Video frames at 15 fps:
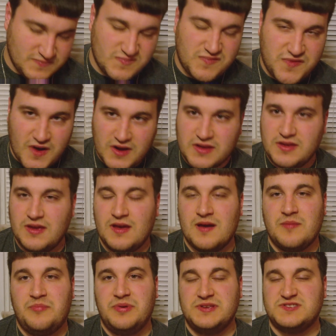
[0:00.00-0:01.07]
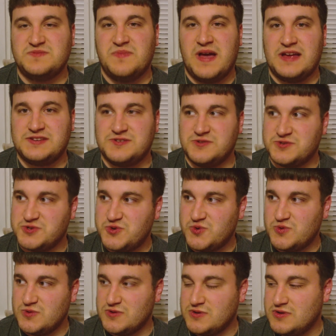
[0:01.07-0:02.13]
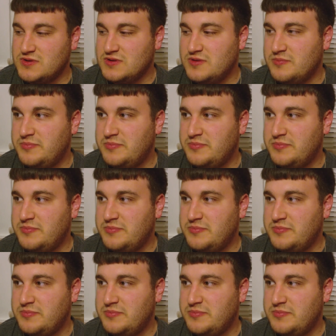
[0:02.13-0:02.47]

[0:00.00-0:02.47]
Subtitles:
Fuck yeah, Beastmaster is cooler.